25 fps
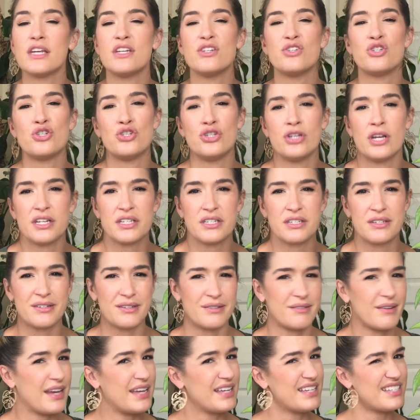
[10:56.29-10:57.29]
It's
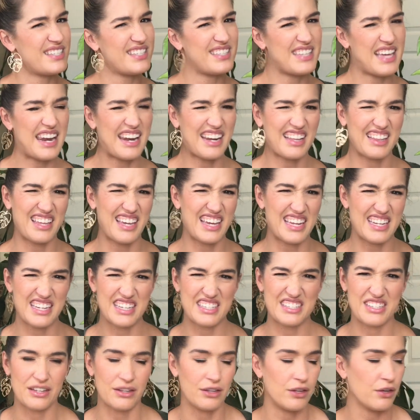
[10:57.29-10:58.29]
just aesthetically, it
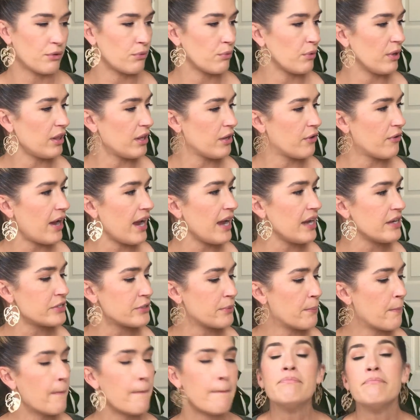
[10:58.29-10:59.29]
doesn't look really
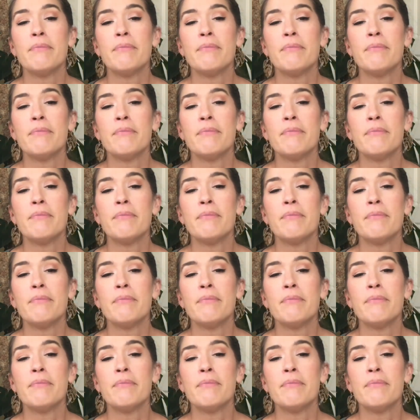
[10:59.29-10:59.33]
great.